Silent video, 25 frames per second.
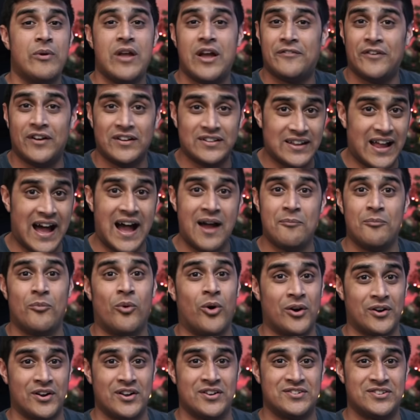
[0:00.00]
we have a lot
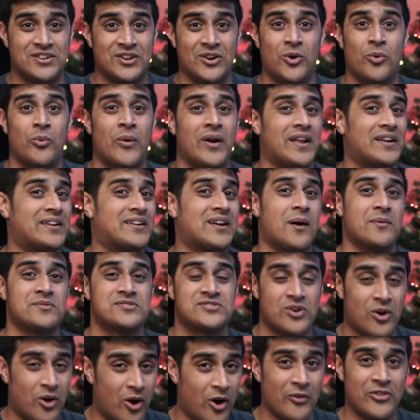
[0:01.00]
more to do when it comes
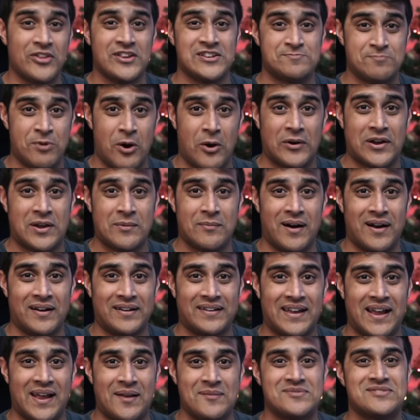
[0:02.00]
to all these
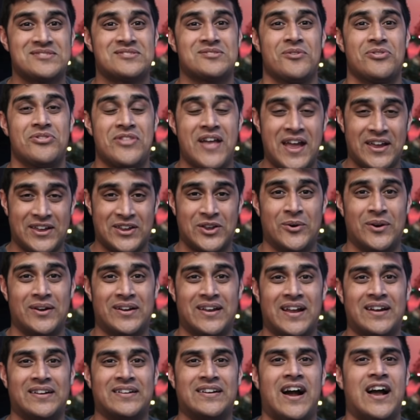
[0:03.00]
Pokemon games. So thank you
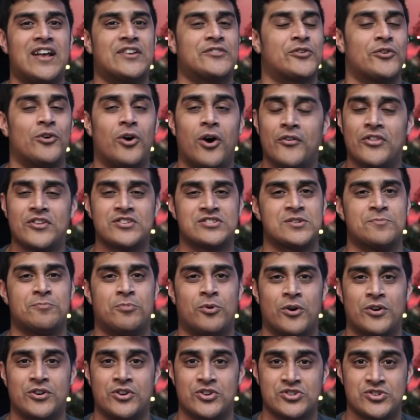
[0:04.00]
again, guys, for all the
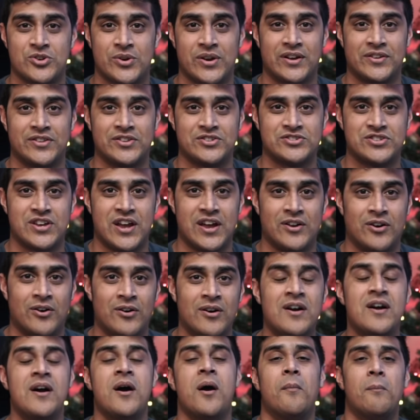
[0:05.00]
support you're showing on the
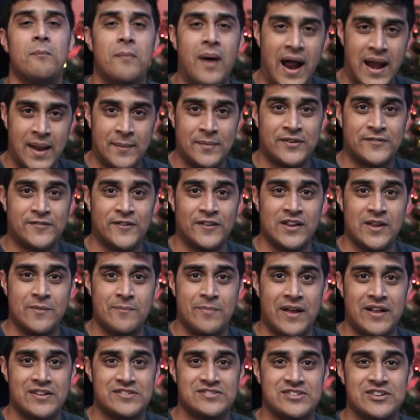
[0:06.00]
channel. My name is
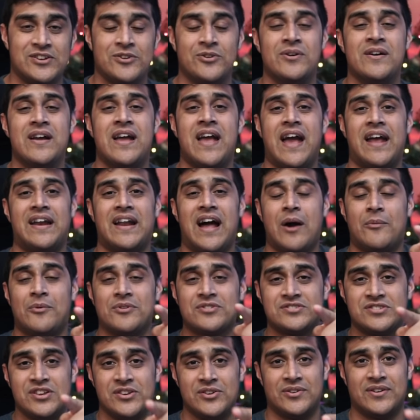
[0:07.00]
PhillyBeatzU, and I
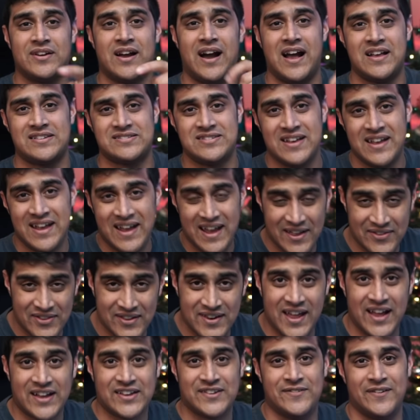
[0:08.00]
will see you guys in
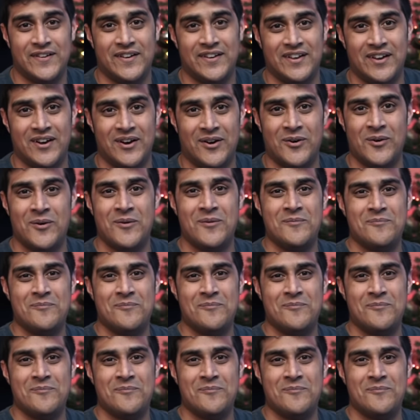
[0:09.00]
the next video.